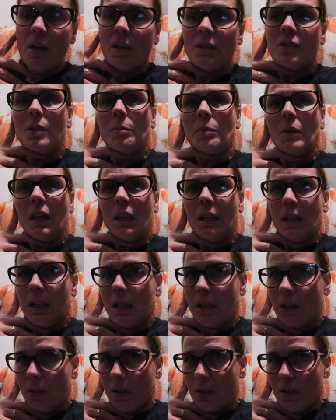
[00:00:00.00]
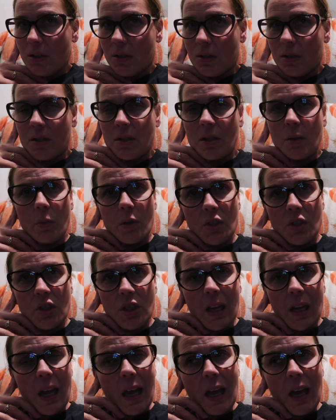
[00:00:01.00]
So I'm kind of curious to see what
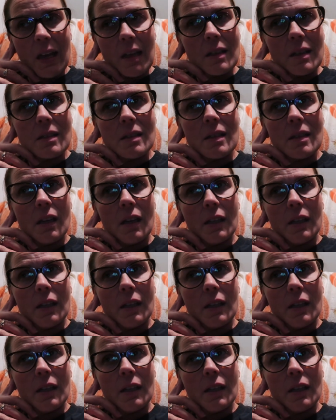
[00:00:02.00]
she has.